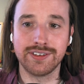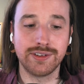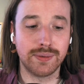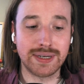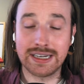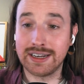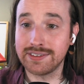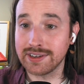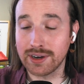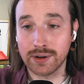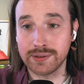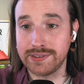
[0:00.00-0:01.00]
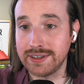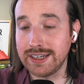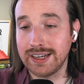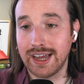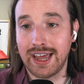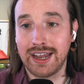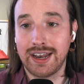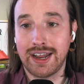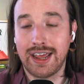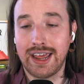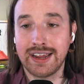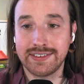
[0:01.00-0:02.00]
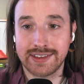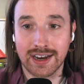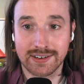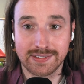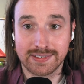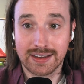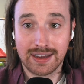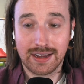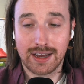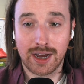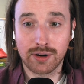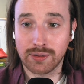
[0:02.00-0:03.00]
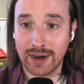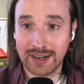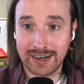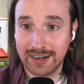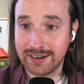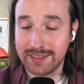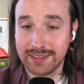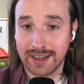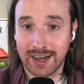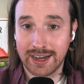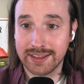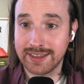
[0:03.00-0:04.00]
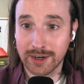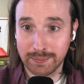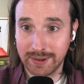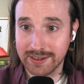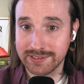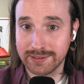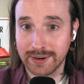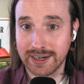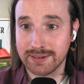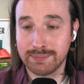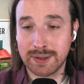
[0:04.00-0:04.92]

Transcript: Do we need to go see an AASECT accredited uh, therapist, right?